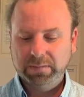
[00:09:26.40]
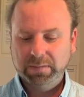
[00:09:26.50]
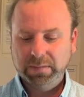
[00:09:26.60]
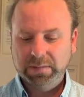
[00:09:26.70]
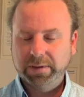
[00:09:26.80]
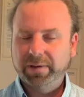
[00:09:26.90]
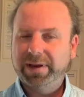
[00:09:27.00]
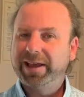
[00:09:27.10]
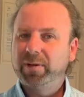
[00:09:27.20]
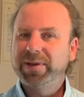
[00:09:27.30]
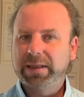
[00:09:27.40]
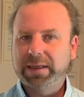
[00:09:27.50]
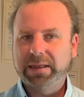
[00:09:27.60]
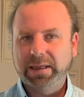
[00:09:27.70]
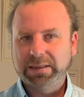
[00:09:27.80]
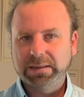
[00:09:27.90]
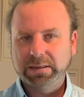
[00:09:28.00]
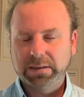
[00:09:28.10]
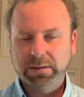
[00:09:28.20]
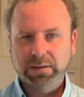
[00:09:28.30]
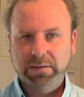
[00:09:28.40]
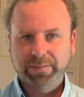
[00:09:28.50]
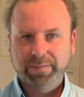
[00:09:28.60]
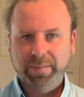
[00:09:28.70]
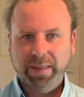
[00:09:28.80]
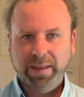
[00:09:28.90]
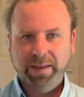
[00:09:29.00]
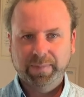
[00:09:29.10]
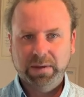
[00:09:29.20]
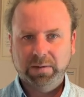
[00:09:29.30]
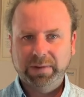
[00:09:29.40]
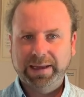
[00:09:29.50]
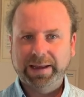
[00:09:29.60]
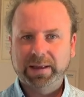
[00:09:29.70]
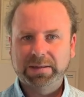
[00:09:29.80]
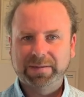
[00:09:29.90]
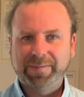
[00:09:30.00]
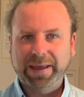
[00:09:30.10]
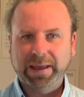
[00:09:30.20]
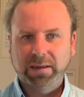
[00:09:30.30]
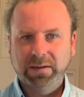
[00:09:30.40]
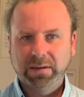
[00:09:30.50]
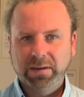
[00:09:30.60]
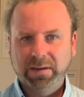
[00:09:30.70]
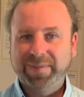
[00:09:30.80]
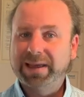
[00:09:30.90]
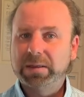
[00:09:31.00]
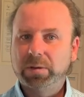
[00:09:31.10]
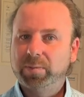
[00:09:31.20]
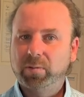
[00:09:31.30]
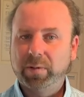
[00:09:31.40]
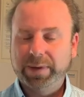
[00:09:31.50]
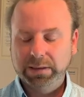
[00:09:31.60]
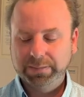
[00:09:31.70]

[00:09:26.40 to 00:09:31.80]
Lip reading: So we're going to help clear this, so we can get Allison back being a superwoman.